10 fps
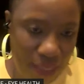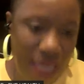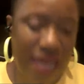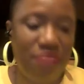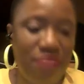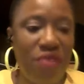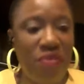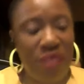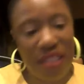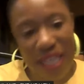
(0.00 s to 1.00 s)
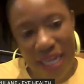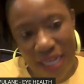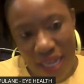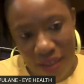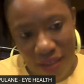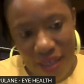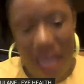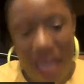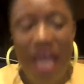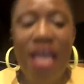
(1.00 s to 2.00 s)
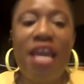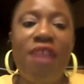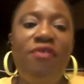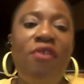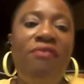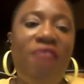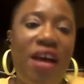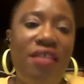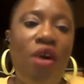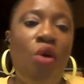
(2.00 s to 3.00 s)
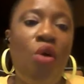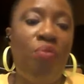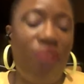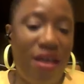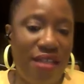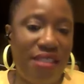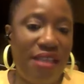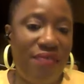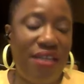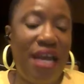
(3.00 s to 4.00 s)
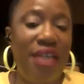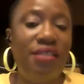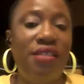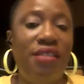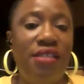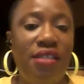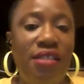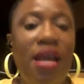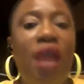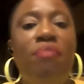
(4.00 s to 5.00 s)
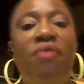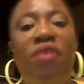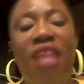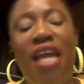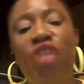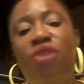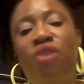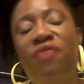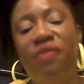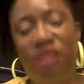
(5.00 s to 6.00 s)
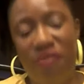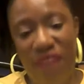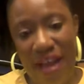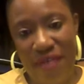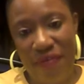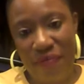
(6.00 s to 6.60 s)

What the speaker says: Let me repeat that again. If your father or brother suffered heart disease before the age of 55,